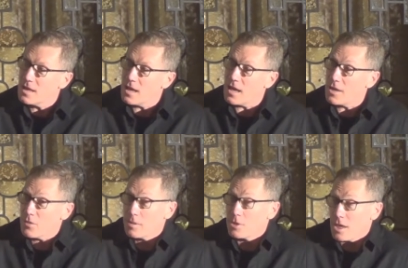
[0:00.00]
I
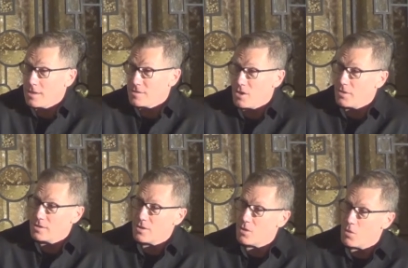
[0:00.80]
don't think blogging is
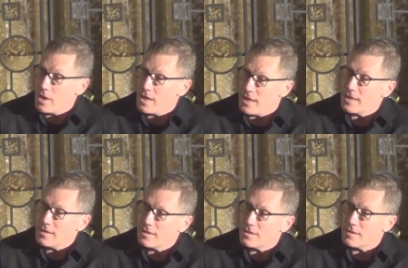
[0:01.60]
going to go away.
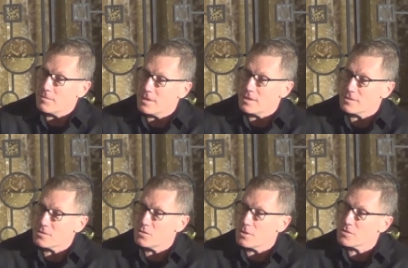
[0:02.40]
It's
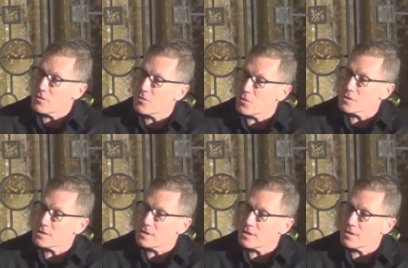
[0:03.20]
too much of a
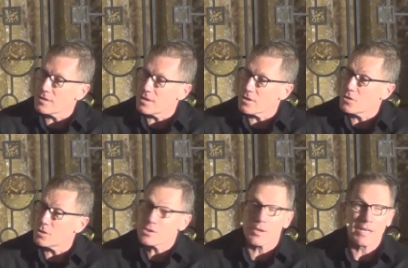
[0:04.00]
force in our
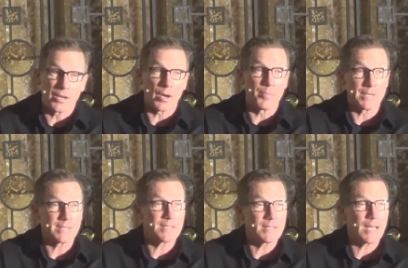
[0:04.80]
culture and in our
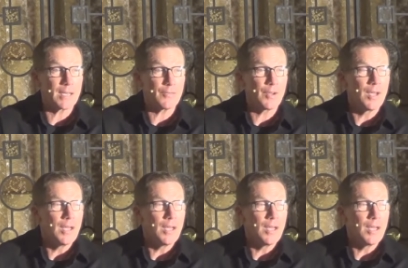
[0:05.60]
business life.